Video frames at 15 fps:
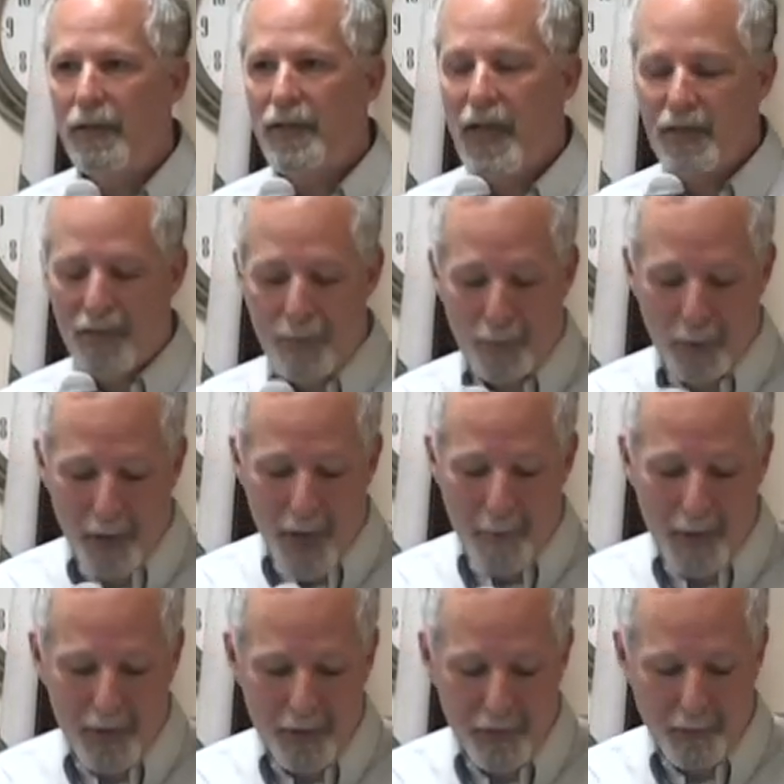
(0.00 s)
sets the
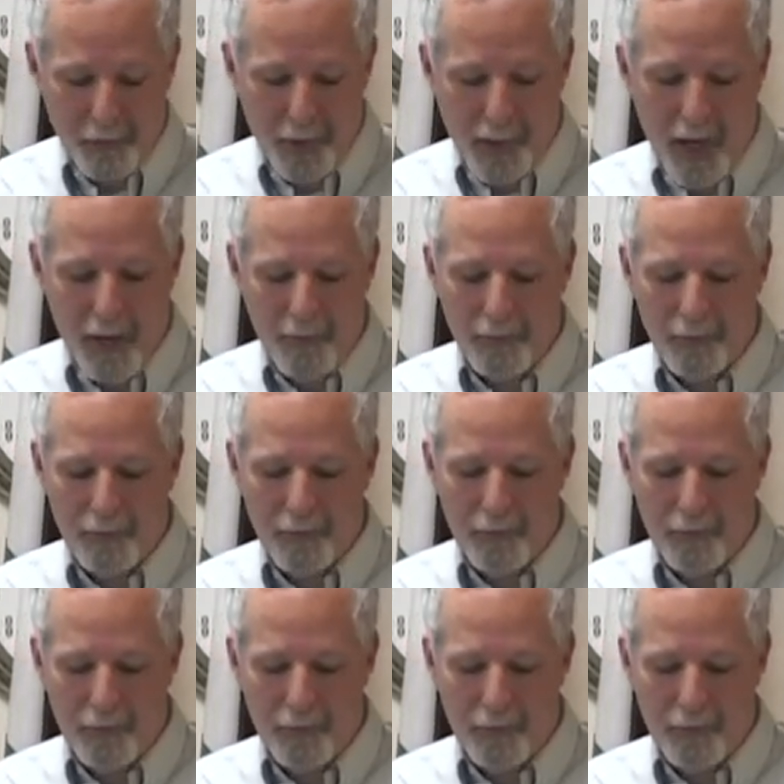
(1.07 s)
parameters of what kind of